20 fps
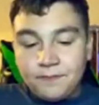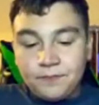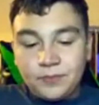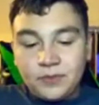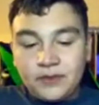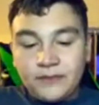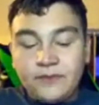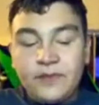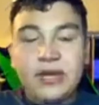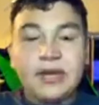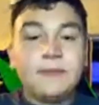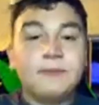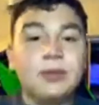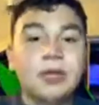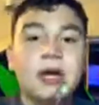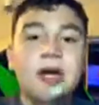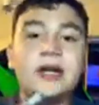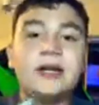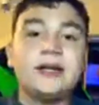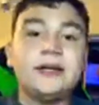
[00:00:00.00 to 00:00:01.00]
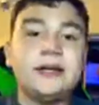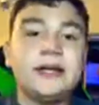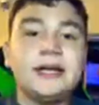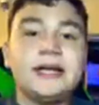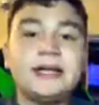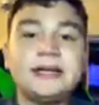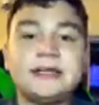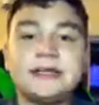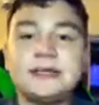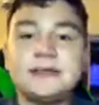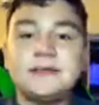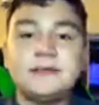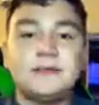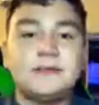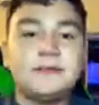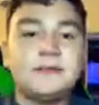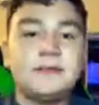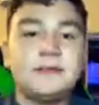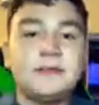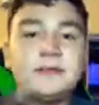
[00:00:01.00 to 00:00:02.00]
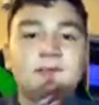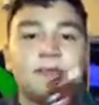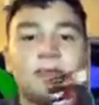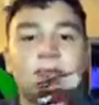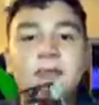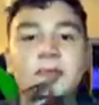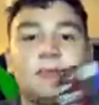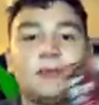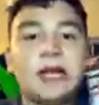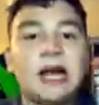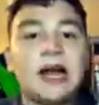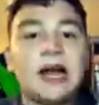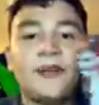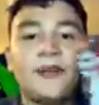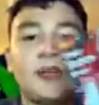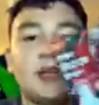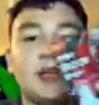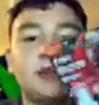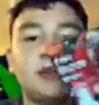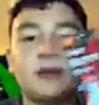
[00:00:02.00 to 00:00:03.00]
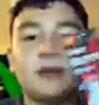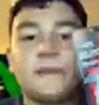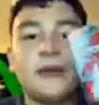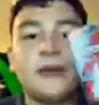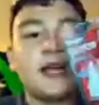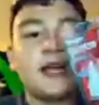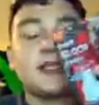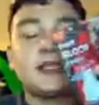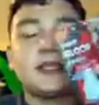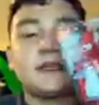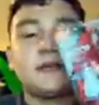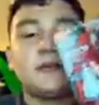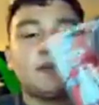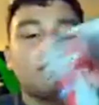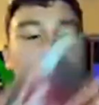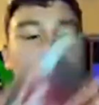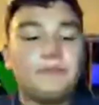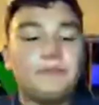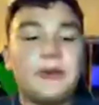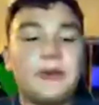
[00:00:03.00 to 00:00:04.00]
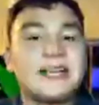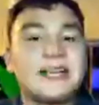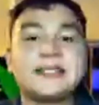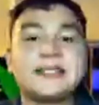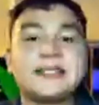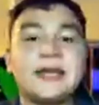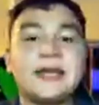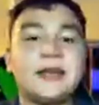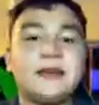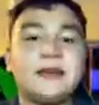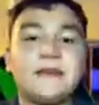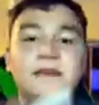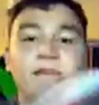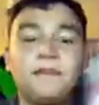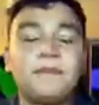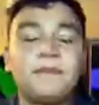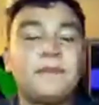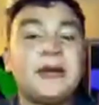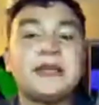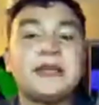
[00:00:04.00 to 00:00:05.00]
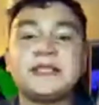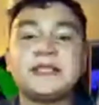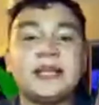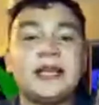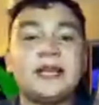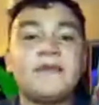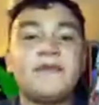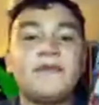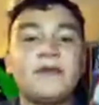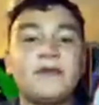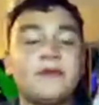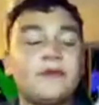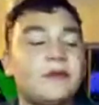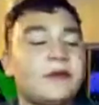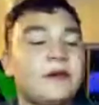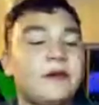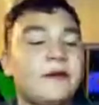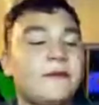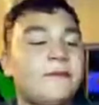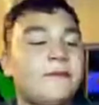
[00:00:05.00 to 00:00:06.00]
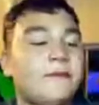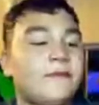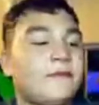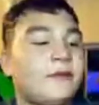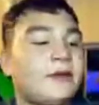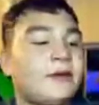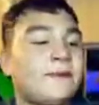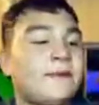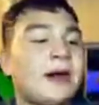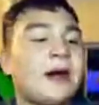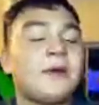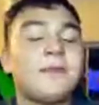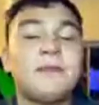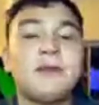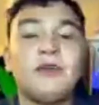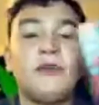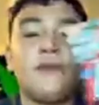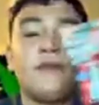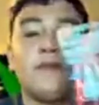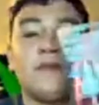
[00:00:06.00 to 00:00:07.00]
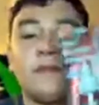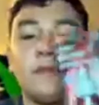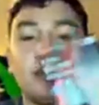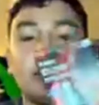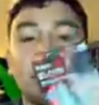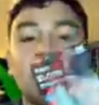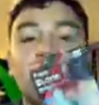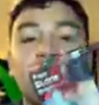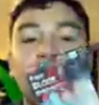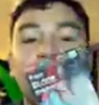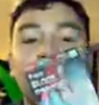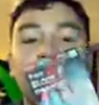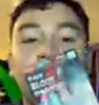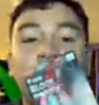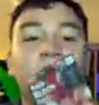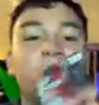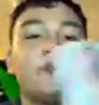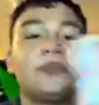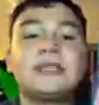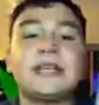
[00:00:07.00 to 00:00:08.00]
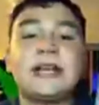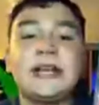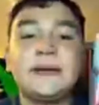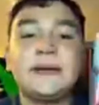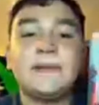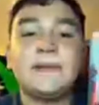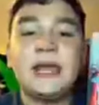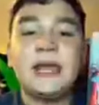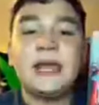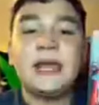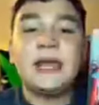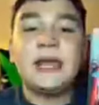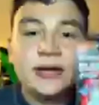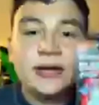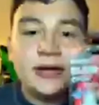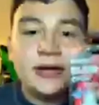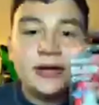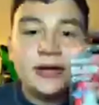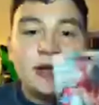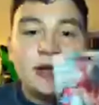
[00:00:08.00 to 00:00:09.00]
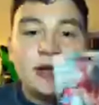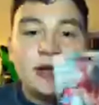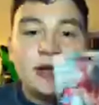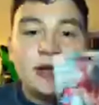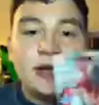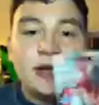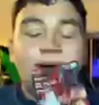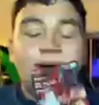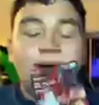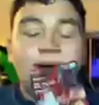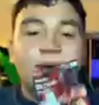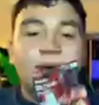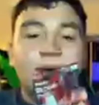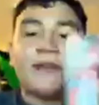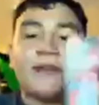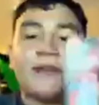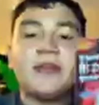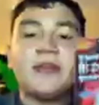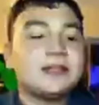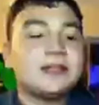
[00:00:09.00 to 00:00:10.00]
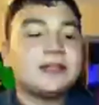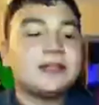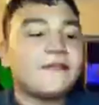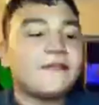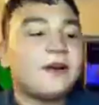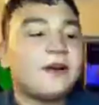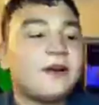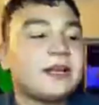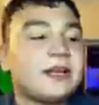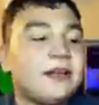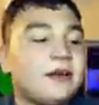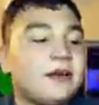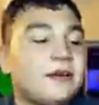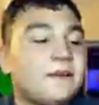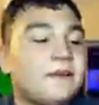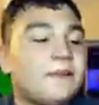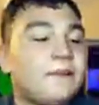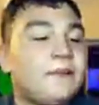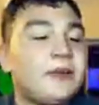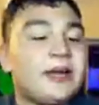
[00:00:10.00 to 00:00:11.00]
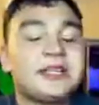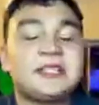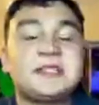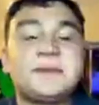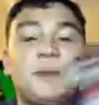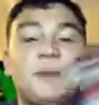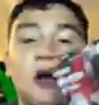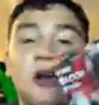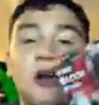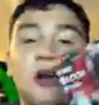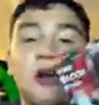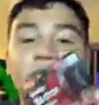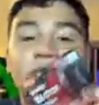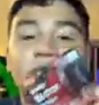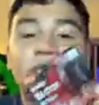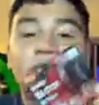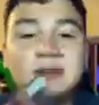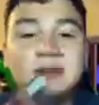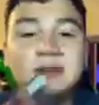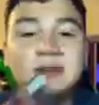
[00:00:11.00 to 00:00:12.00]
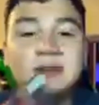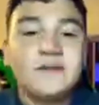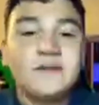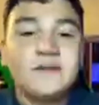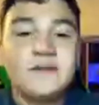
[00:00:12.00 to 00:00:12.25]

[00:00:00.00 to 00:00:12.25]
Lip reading: Fake Blood is, I think, the best thing for about movies that I make. I think it's the fucking best part of it.